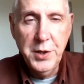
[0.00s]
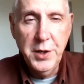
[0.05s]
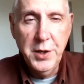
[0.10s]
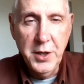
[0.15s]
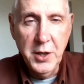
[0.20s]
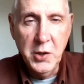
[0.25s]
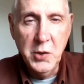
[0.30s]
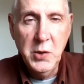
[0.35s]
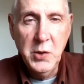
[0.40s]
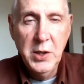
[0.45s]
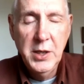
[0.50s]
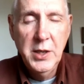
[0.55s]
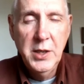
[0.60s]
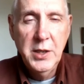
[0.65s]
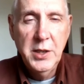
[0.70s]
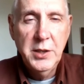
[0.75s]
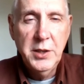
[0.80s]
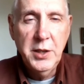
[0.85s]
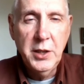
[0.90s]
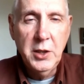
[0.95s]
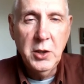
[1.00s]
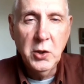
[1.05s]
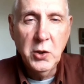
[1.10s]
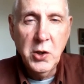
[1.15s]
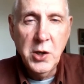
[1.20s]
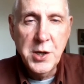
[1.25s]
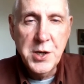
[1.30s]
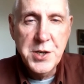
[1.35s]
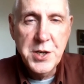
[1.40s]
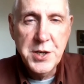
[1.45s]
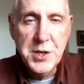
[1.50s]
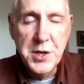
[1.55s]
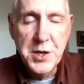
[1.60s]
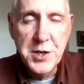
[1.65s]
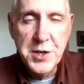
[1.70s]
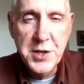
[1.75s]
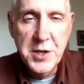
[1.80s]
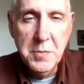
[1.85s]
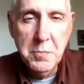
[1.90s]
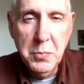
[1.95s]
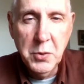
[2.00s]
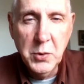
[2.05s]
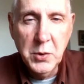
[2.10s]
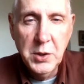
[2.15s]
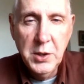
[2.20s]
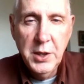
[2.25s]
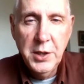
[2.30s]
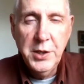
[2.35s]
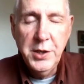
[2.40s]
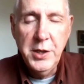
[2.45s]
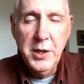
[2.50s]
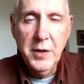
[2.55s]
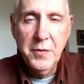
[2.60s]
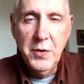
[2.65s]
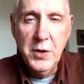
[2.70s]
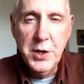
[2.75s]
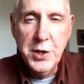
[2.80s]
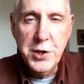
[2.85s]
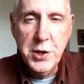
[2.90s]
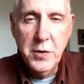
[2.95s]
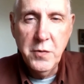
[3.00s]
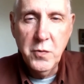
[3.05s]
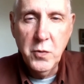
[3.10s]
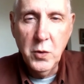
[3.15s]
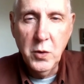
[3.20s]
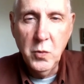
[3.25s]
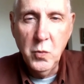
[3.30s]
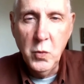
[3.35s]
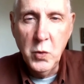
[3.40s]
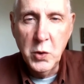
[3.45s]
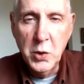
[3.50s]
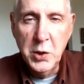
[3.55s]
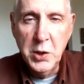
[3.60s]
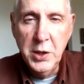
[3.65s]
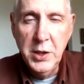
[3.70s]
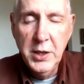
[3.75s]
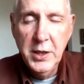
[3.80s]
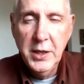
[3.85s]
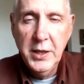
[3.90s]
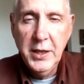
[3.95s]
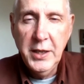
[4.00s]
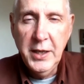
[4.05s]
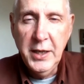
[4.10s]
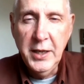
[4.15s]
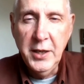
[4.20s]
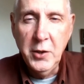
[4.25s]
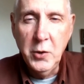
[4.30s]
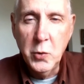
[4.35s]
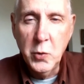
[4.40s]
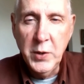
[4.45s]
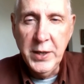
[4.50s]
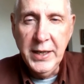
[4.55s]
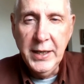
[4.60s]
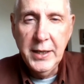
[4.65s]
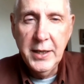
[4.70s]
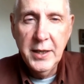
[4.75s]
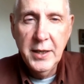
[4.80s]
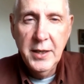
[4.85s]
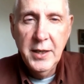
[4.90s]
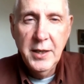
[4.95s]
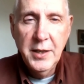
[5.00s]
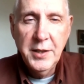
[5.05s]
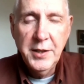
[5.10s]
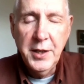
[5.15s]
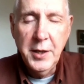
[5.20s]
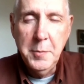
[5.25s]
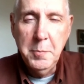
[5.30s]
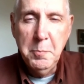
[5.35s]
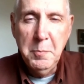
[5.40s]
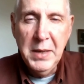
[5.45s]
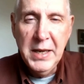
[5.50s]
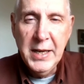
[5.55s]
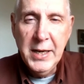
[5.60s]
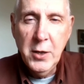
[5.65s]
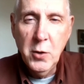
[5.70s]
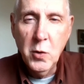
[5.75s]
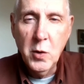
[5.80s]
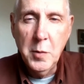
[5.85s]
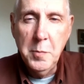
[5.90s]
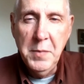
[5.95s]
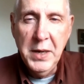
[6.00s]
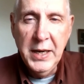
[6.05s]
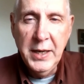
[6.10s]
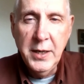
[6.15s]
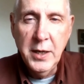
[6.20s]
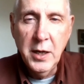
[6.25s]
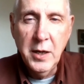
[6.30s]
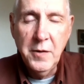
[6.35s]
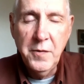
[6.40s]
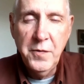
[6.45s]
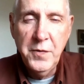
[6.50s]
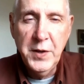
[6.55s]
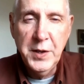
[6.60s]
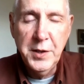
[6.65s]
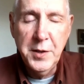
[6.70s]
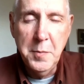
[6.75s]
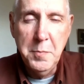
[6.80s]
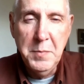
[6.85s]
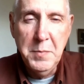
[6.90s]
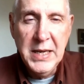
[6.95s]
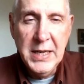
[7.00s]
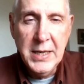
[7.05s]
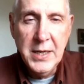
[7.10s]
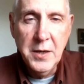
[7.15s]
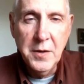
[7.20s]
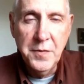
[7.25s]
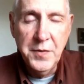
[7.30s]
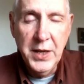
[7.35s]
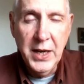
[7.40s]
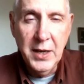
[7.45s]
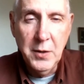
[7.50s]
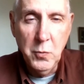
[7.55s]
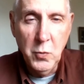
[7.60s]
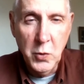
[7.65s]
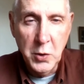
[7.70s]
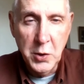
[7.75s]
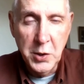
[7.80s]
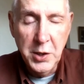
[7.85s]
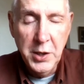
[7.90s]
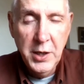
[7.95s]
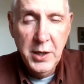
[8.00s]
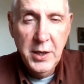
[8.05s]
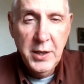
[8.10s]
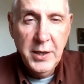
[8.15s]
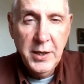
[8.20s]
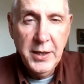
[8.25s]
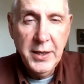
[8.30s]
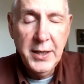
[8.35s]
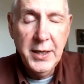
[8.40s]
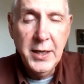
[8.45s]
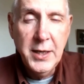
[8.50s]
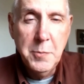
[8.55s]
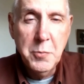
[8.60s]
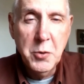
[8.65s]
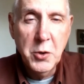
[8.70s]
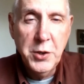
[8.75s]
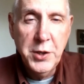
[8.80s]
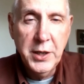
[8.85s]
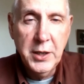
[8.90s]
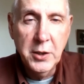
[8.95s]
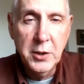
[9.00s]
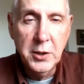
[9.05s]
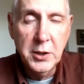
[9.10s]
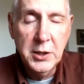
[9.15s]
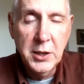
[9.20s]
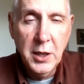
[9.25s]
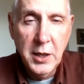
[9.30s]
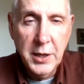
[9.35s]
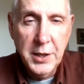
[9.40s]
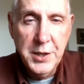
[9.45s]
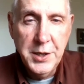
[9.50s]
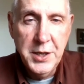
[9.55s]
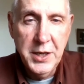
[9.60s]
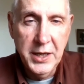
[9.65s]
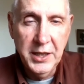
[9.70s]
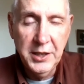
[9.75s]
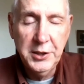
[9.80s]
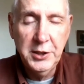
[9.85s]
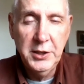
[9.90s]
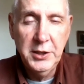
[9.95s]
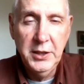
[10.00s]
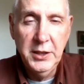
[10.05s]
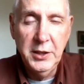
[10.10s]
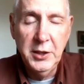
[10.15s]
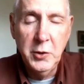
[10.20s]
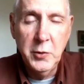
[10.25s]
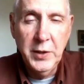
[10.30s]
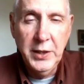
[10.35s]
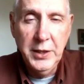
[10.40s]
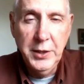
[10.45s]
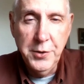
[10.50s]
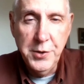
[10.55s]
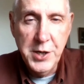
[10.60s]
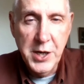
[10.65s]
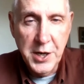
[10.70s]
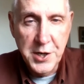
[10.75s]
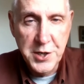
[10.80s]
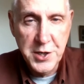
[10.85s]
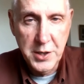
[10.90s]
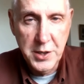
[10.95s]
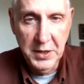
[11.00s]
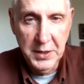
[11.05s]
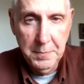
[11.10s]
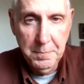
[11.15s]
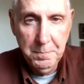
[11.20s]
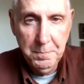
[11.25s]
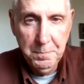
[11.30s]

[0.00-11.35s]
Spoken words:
to know that gloss is a simple definition for a word in Greek that may or may not fit the meaning of that word in any particular context in the Greek New Testament.